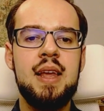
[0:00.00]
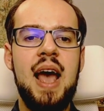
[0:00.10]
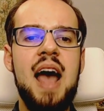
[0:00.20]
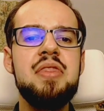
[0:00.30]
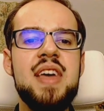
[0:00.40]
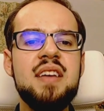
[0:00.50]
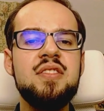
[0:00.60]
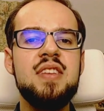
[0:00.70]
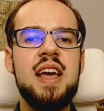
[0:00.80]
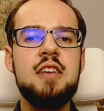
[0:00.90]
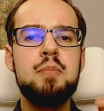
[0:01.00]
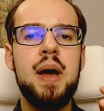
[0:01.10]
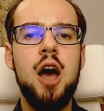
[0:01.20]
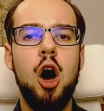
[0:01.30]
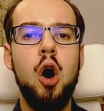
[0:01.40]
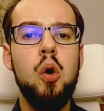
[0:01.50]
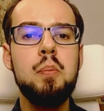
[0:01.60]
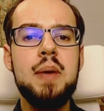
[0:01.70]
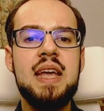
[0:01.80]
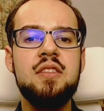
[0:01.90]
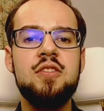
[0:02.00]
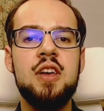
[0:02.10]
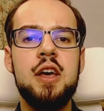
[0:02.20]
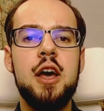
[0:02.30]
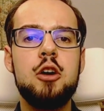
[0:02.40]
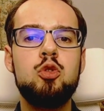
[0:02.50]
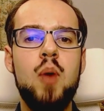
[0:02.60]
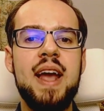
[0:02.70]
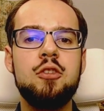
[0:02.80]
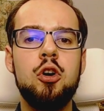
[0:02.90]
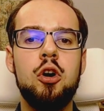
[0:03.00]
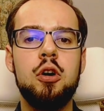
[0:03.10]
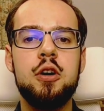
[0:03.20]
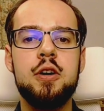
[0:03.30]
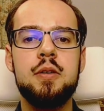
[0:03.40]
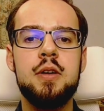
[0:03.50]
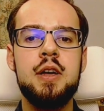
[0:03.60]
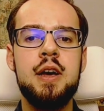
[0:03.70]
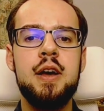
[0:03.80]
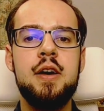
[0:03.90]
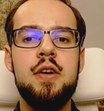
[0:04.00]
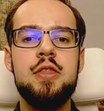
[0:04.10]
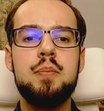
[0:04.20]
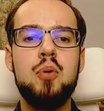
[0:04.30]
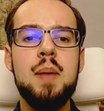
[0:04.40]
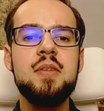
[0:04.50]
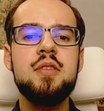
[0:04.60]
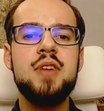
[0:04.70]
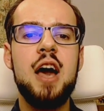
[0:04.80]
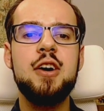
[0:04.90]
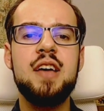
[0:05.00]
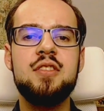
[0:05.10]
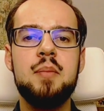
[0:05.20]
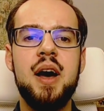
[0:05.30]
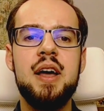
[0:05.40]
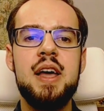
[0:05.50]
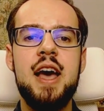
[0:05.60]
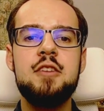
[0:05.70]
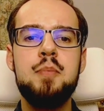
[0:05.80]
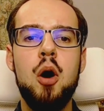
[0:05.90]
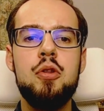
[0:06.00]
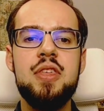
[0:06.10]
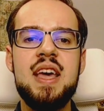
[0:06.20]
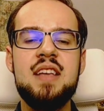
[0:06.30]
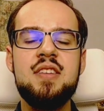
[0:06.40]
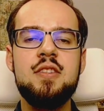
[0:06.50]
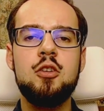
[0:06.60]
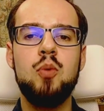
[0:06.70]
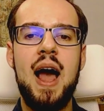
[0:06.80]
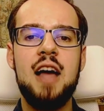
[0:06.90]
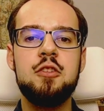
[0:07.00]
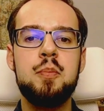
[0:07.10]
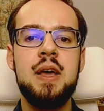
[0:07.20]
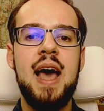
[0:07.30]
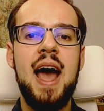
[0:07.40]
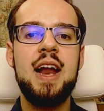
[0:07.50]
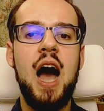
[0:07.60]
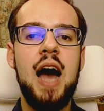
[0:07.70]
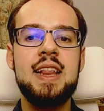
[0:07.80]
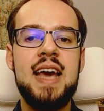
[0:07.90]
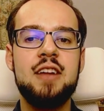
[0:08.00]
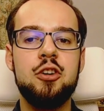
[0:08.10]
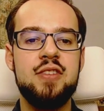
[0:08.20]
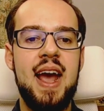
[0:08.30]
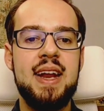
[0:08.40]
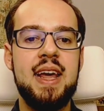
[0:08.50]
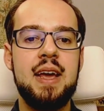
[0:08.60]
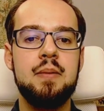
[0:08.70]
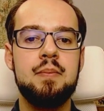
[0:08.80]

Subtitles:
And this is by all means a great hook. The premise of Kaguya-sama is both easy to grasp and highly entertaining.